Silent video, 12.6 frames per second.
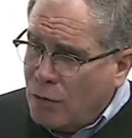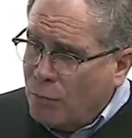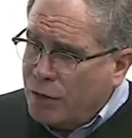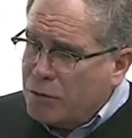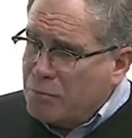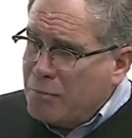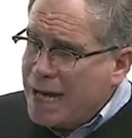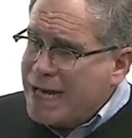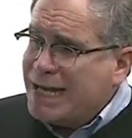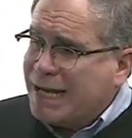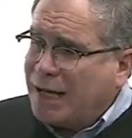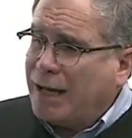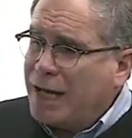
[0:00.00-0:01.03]
with
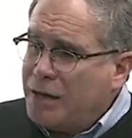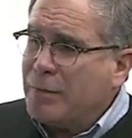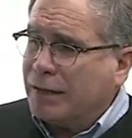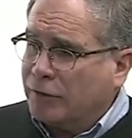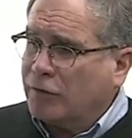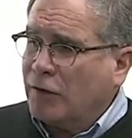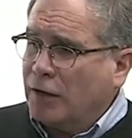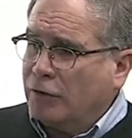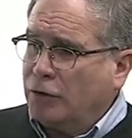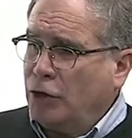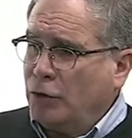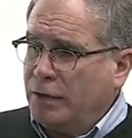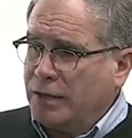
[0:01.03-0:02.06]
many claimants
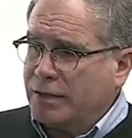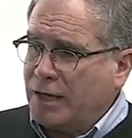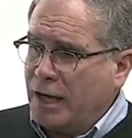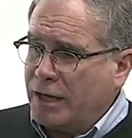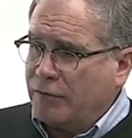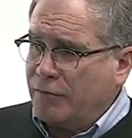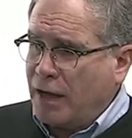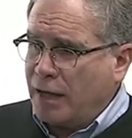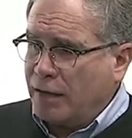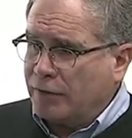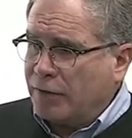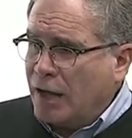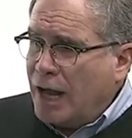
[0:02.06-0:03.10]
to this kind of
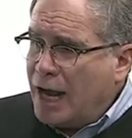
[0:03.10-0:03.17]
violence